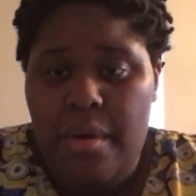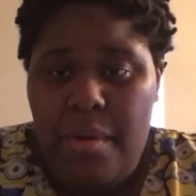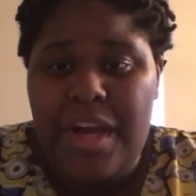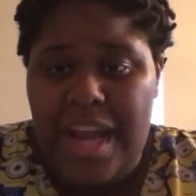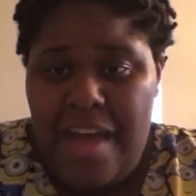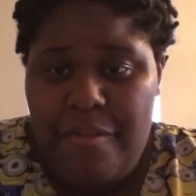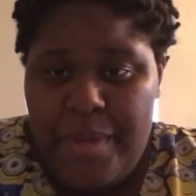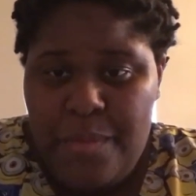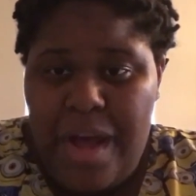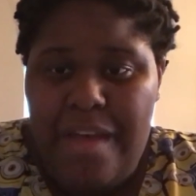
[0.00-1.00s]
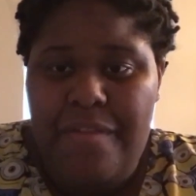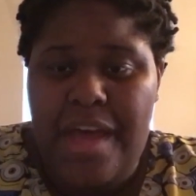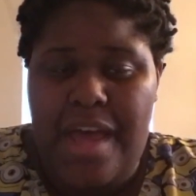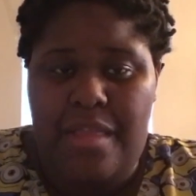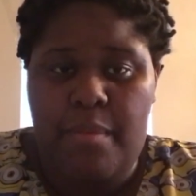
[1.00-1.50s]
we're gonna have a midwife
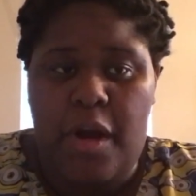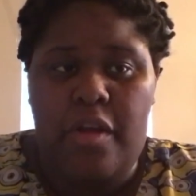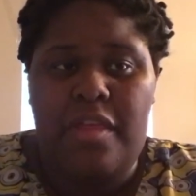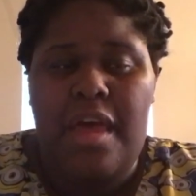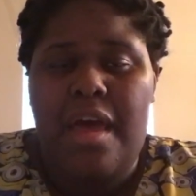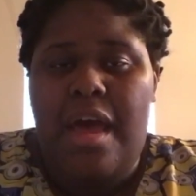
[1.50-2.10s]
at the birth.